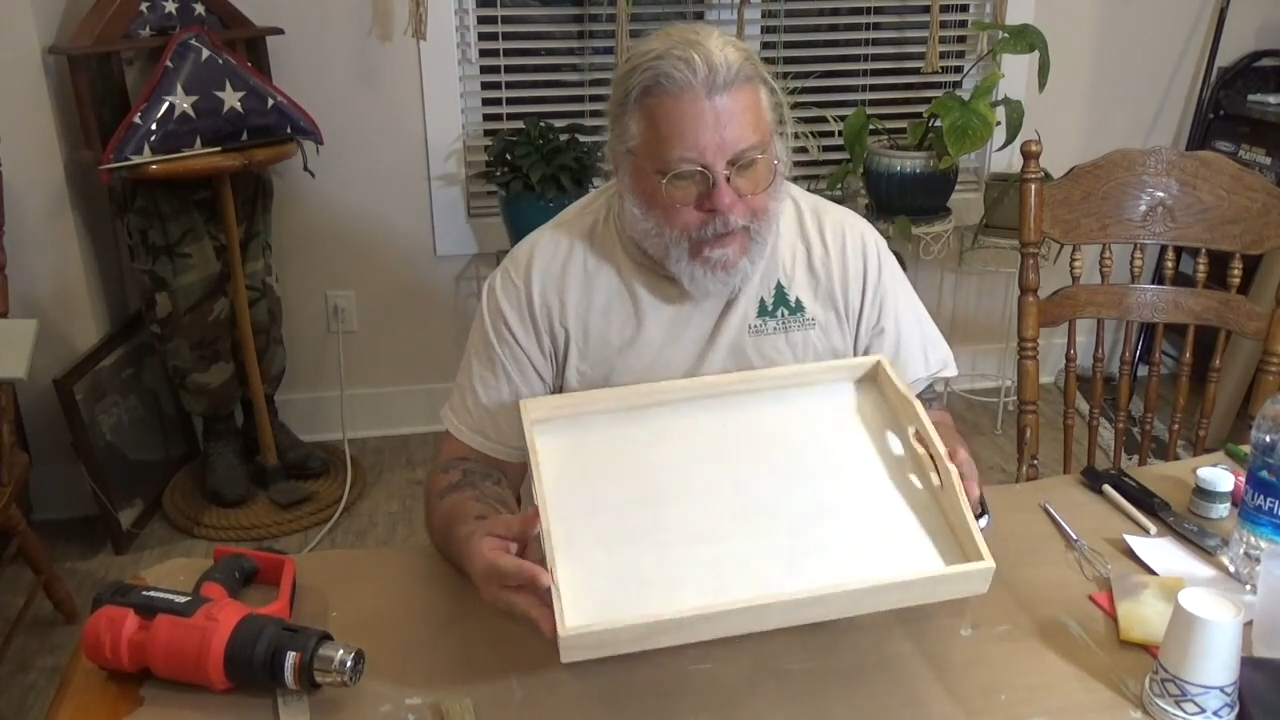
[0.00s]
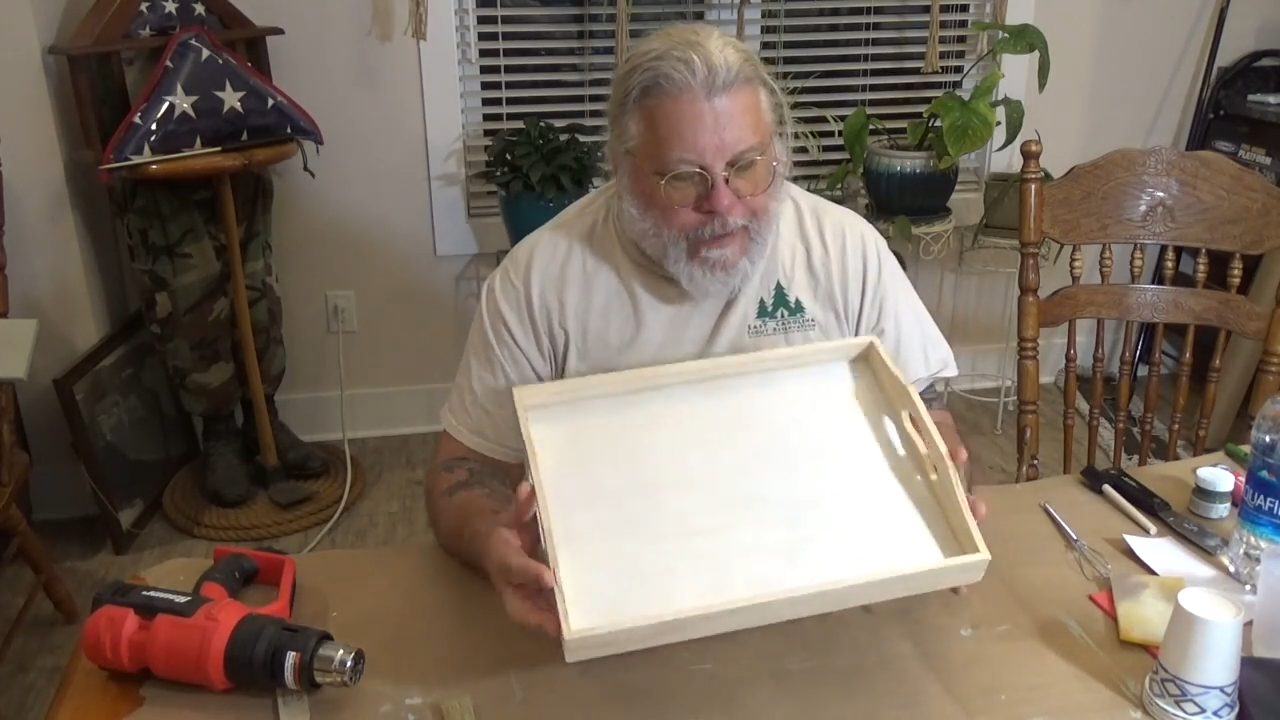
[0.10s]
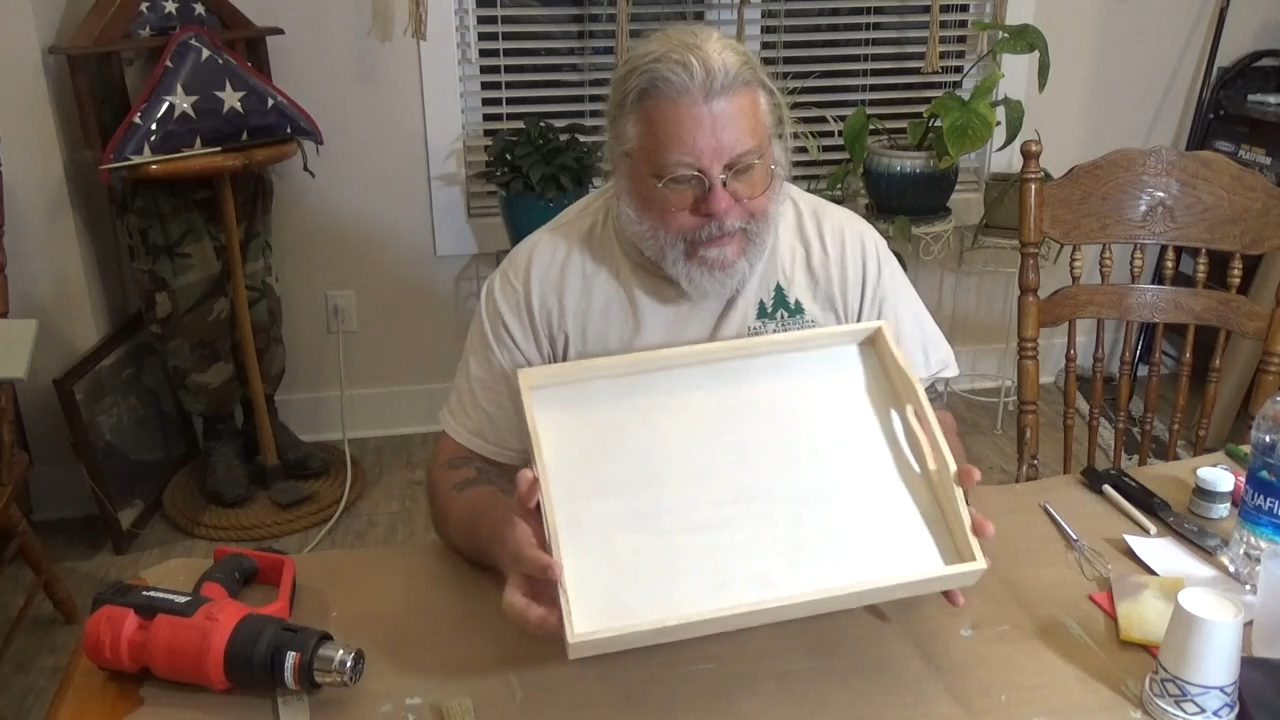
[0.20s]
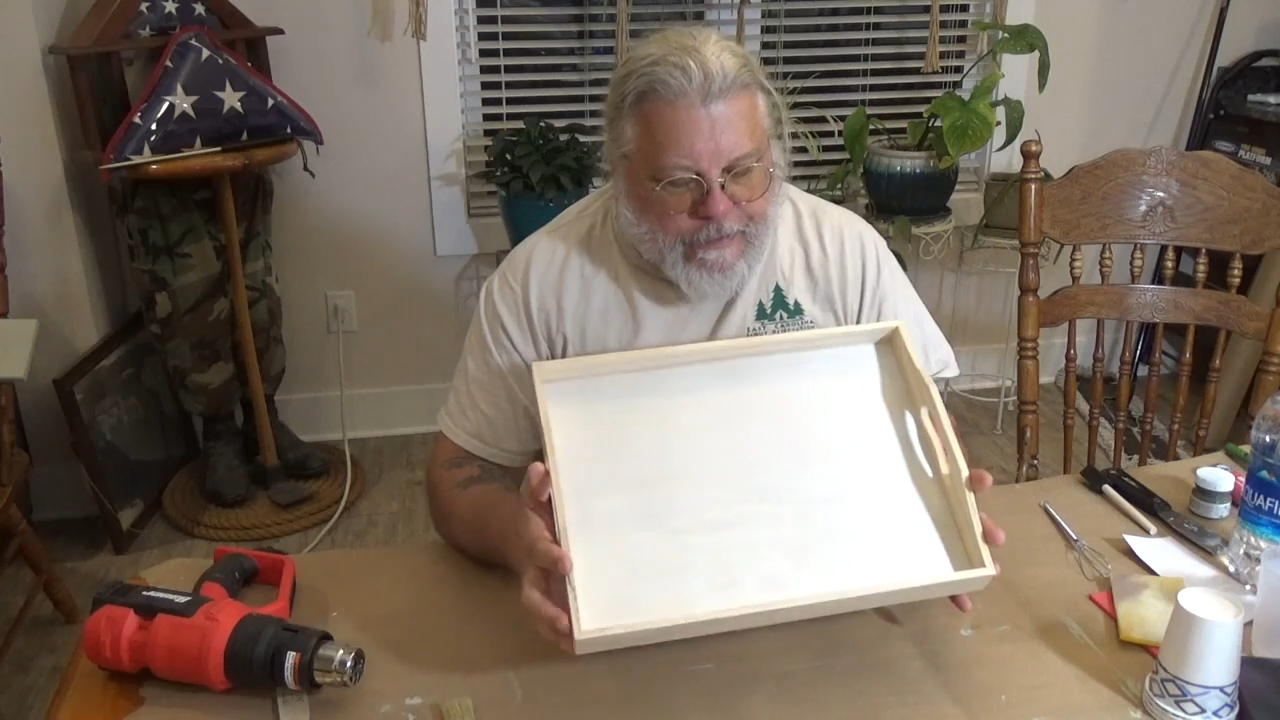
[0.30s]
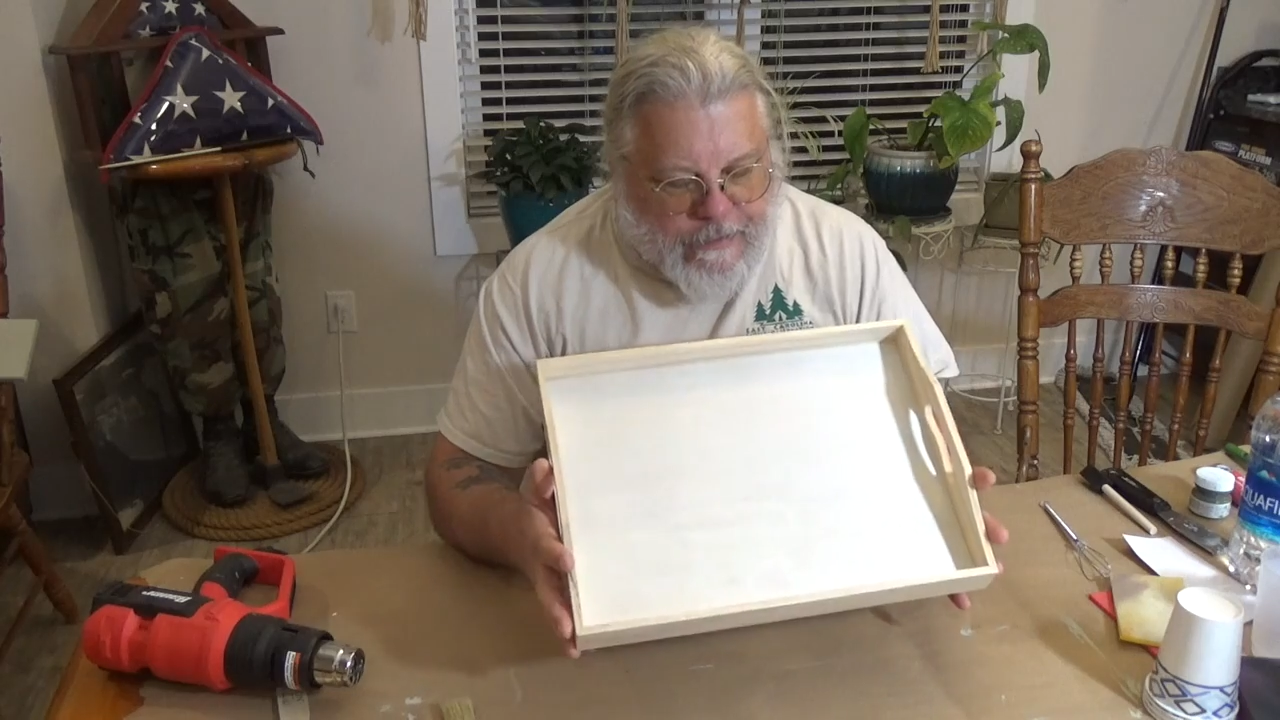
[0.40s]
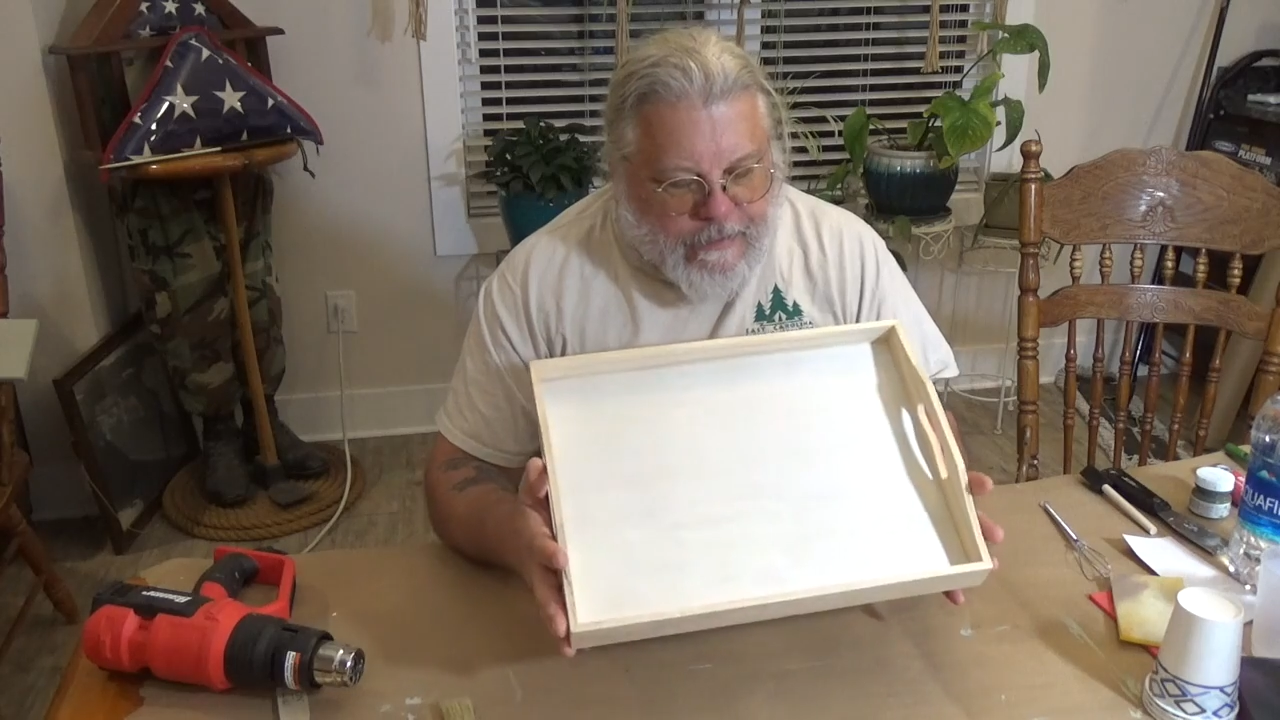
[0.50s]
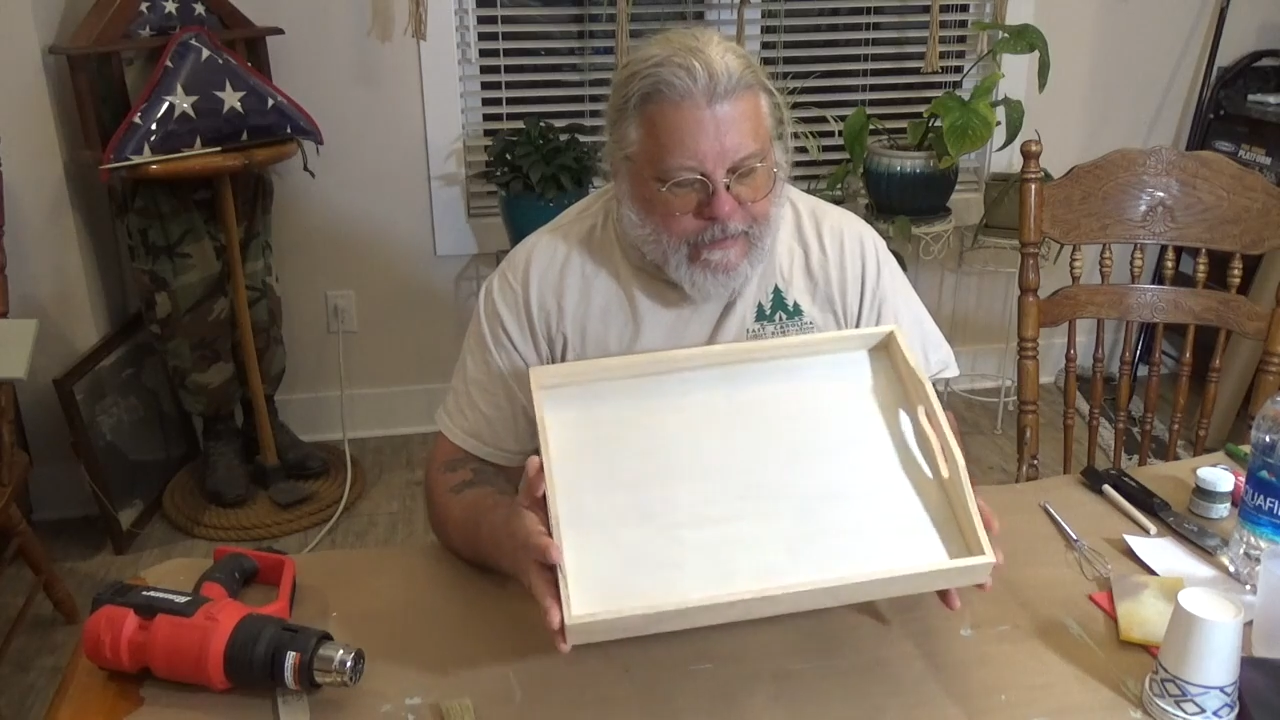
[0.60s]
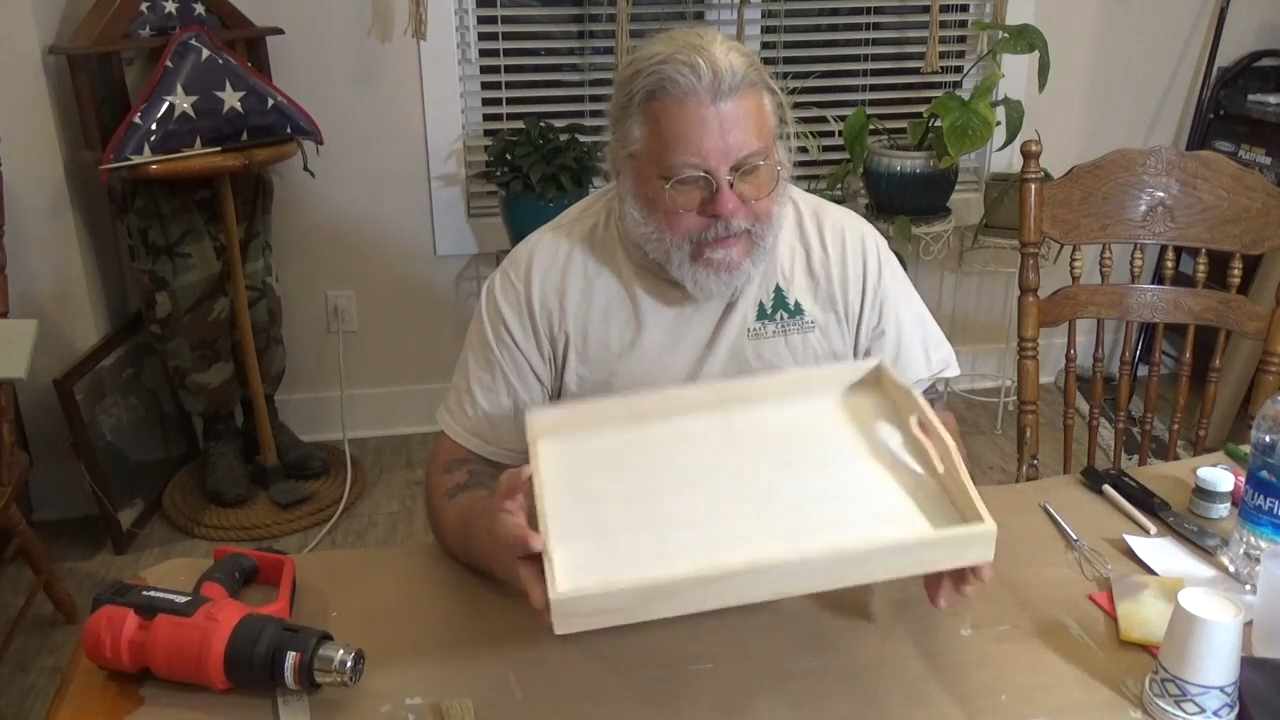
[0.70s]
paint